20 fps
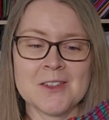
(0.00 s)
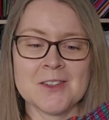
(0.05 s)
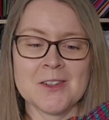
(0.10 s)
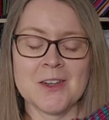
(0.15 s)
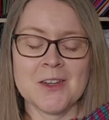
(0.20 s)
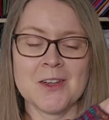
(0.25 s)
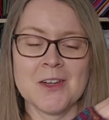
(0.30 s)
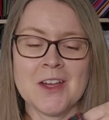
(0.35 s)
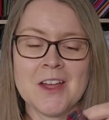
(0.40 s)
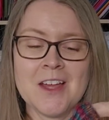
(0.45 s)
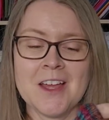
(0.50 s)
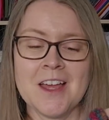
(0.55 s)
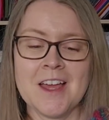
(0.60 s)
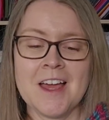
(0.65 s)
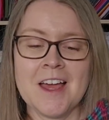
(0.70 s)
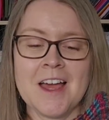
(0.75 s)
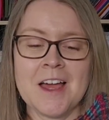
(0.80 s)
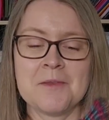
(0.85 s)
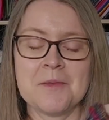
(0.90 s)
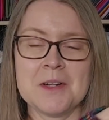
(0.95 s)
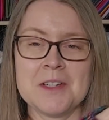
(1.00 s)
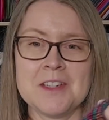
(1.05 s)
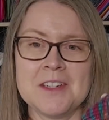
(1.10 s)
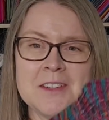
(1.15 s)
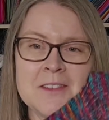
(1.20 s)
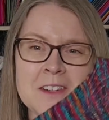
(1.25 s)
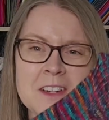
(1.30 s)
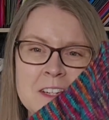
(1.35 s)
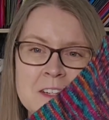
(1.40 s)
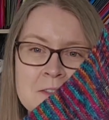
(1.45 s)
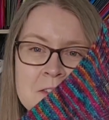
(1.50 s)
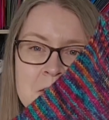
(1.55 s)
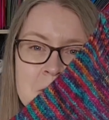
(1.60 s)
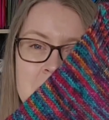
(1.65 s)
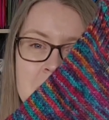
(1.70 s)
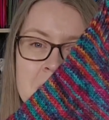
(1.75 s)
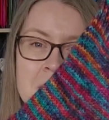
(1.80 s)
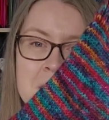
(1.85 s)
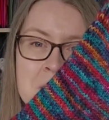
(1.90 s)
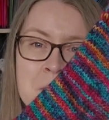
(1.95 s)
So, and when you know you've
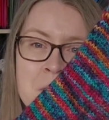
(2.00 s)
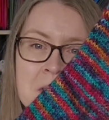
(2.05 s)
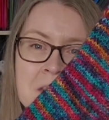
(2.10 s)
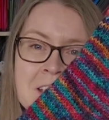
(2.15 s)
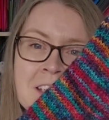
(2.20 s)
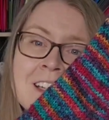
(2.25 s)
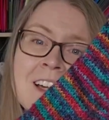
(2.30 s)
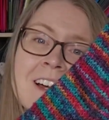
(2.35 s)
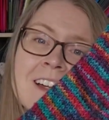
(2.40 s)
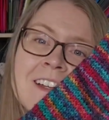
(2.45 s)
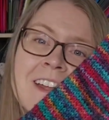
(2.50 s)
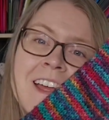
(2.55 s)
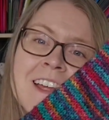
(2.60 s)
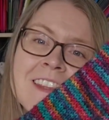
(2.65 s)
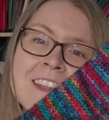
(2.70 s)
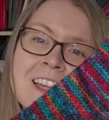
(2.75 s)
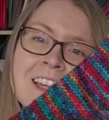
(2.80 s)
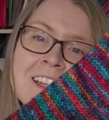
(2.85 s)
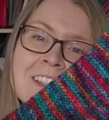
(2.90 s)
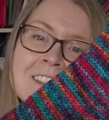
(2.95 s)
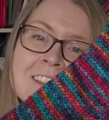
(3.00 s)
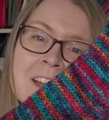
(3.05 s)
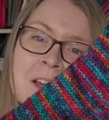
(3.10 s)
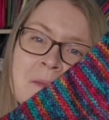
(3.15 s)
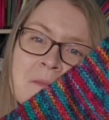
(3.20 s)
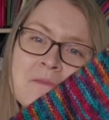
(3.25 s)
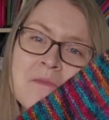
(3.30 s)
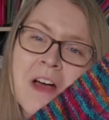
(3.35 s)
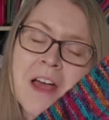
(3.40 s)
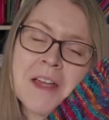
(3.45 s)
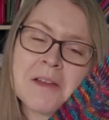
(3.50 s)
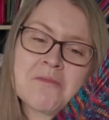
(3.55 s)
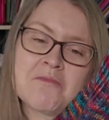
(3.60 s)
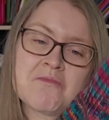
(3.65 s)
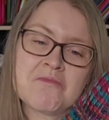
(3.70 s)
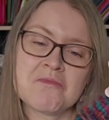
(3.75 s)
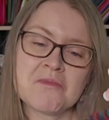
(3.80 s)
got nice pretty yarn like this, I'm like,